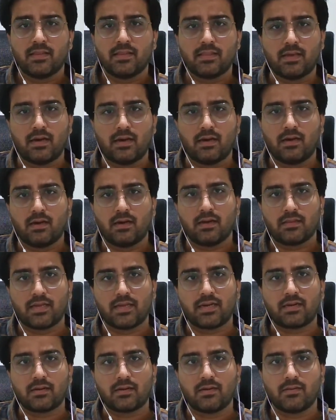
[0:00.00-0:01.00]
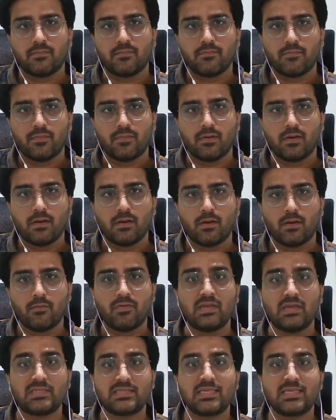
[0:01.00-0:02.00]
that we
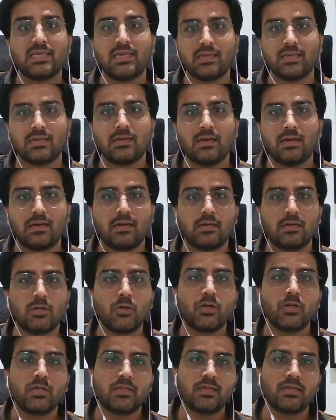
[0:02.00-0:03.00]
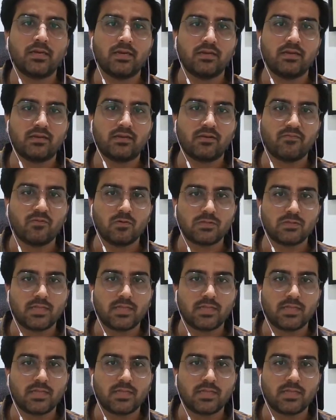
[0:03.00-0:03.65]
see during the interviews,